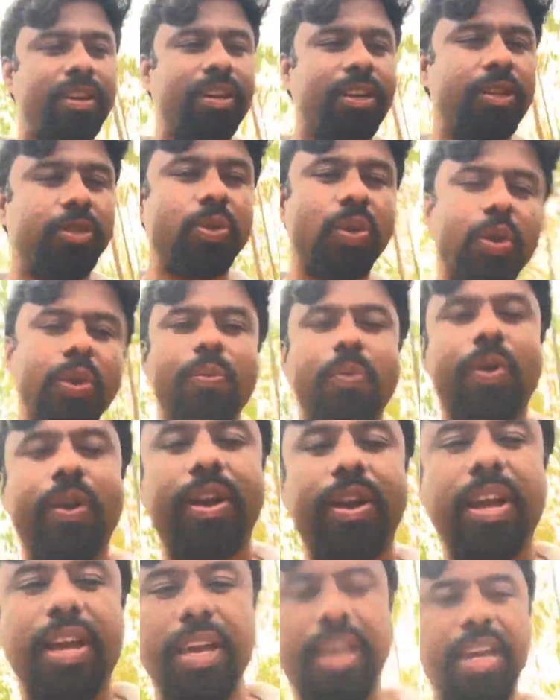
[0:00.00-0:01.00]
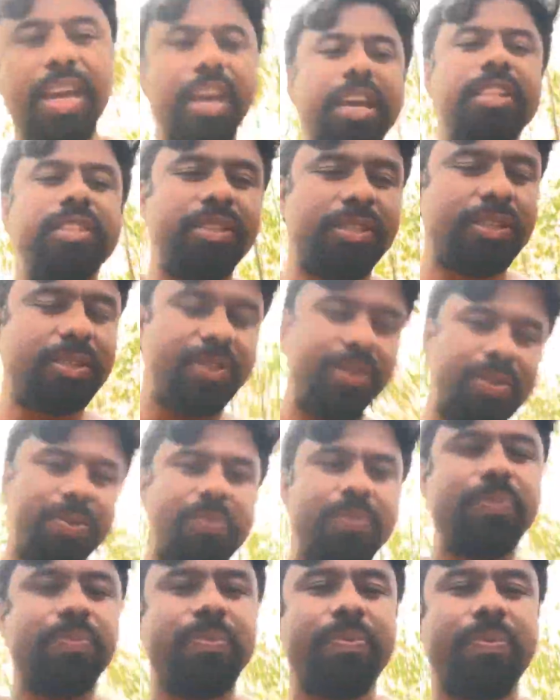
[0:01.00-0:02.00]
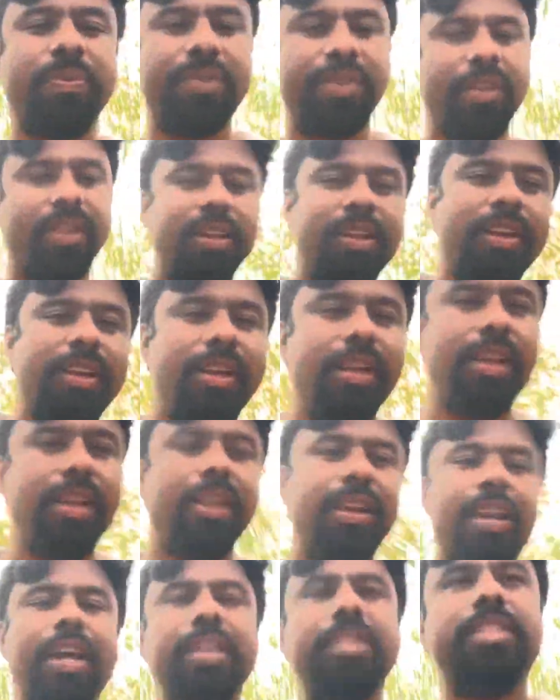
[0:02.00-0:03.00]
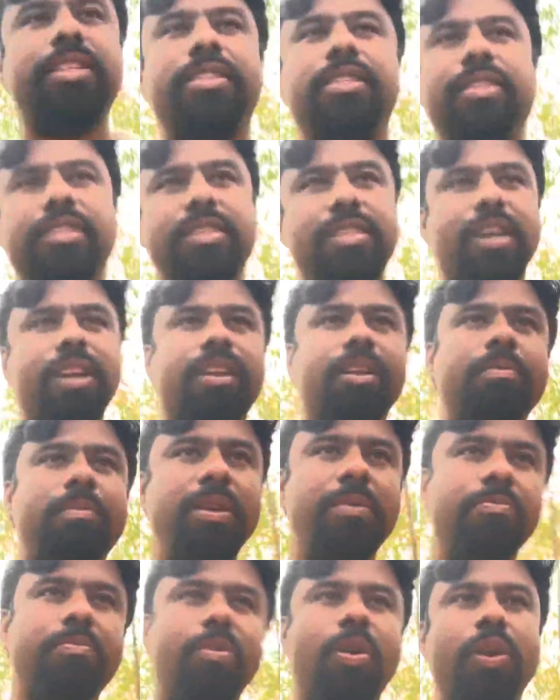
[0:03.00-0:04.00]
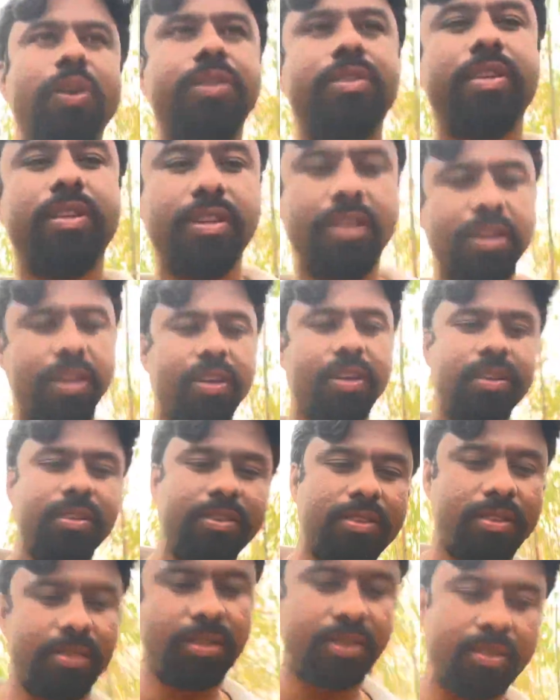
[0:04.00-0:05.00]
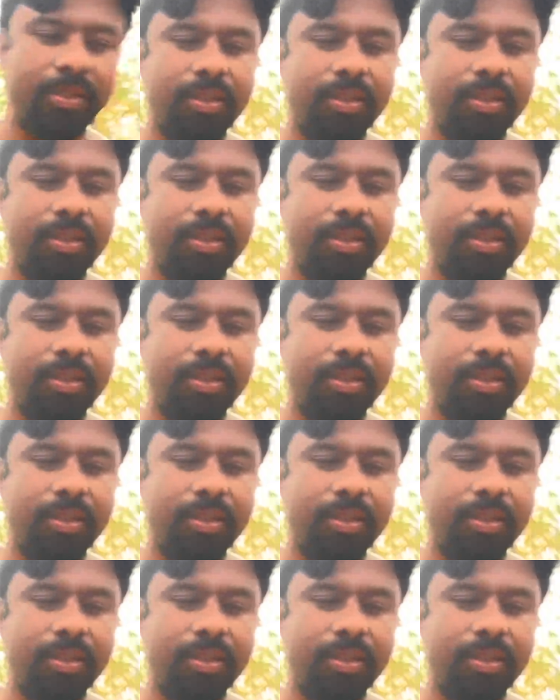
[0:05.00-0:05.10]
It's going to work against you. Ladies and gentlemen, boys and girls,